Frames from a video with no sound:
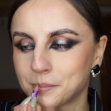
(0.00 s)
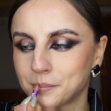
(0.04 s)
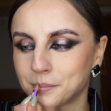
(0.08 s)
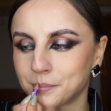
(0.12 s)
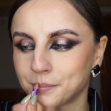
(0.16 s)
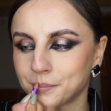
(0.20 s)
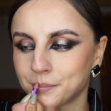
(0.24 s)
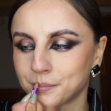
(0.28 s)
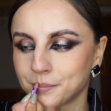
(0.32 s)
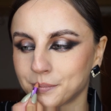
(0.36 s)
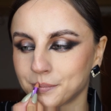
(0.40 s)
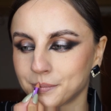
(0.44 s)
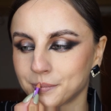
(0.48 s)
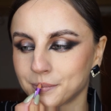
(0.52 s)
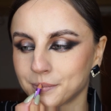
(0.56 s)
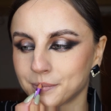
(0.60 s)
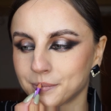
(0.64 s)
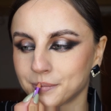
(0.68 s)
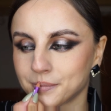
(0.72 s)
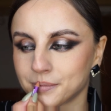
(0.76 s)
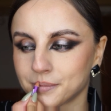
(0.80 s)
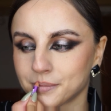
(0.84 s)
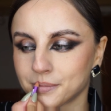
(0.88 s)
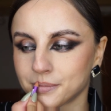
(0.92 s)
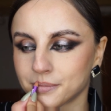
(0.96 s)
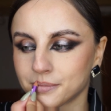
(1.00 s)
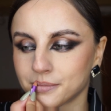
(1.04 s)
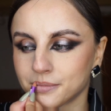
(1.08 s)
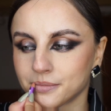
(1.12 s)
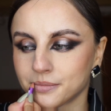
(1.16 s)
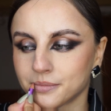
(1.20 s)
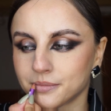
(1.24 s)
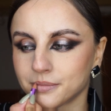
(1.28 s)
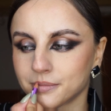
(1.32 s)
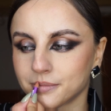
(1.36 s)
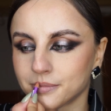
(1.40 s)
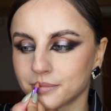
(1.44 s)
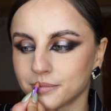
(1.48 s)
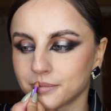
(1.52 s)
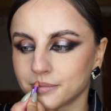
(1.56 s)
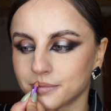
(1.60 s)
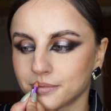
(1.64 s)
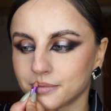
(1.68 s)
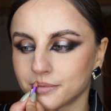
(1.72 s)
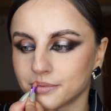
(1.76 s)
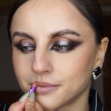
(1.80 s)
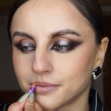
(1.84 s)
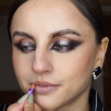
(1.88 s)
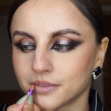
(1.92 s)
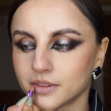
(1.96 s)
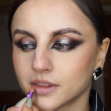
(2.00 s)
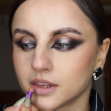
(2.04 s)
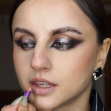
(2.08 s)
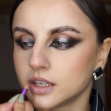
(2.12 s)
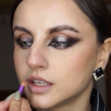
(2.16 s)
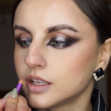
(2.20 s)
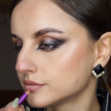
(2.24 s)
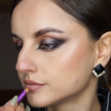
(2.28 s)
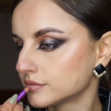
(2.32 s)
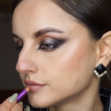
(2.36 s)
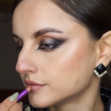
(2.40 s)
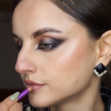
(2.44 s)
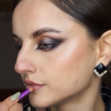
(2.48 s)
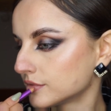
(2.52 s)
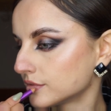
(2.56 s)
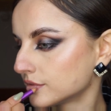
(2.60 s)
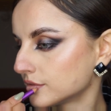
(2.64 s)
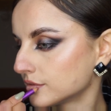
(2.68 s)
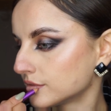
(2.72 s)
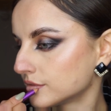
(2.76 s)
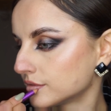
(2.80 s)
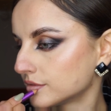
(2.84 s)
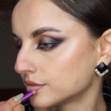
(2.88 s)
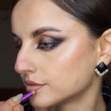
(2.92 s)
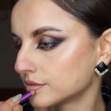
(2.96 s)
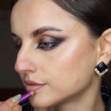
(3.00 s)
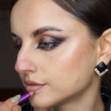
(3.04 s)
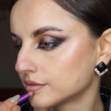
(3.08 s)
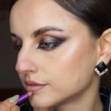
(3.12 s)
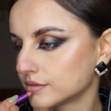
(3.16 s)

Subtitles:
No one is speaking in this clip.